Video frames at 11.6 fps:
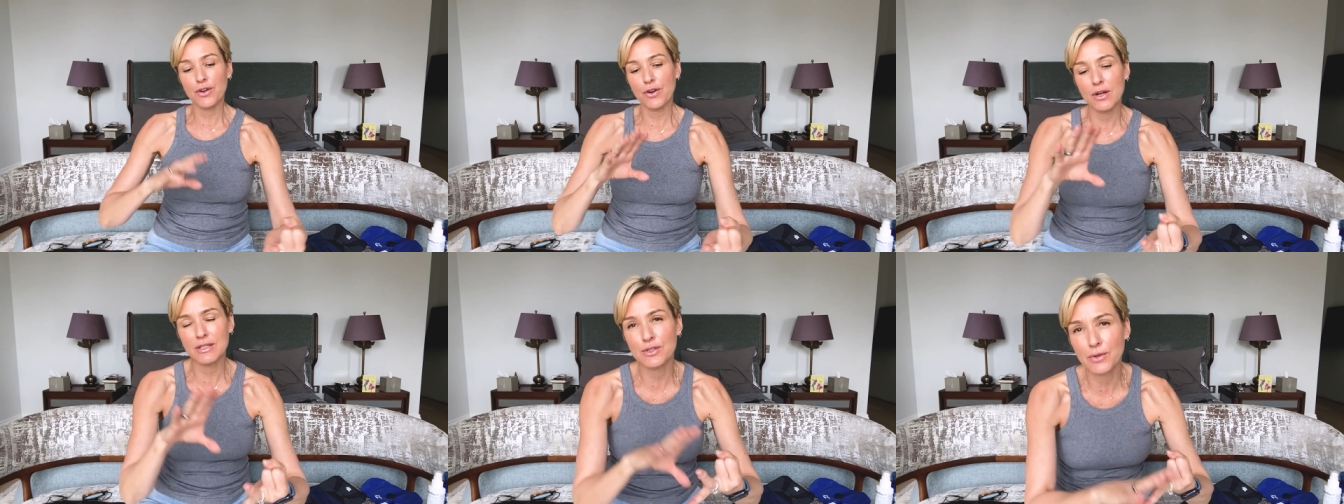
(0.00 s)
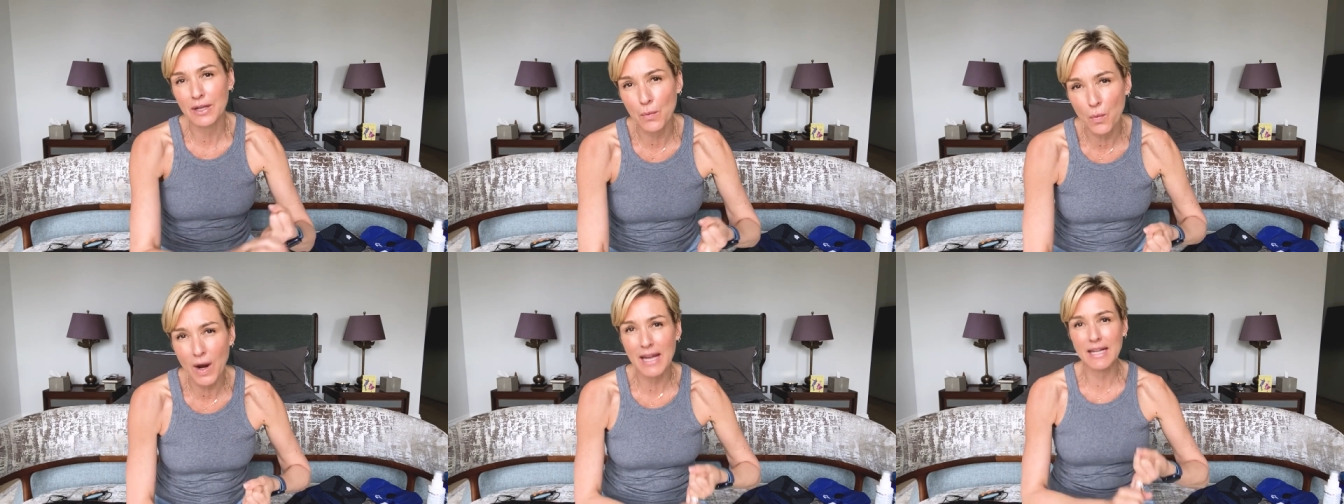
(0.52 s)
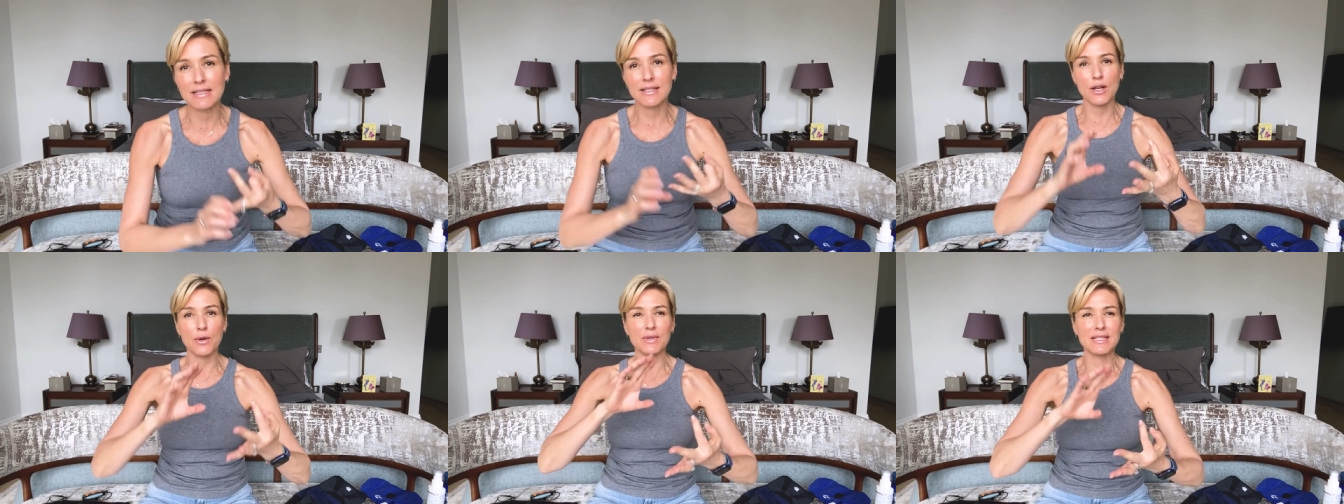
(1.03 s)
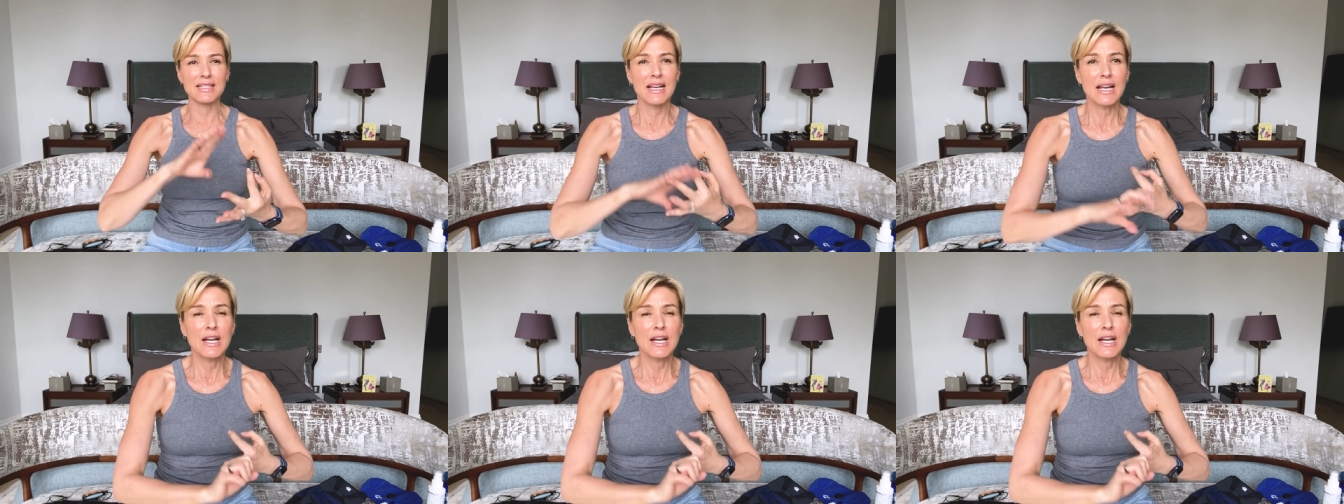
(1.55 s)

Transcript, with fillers: I was doing weights, I was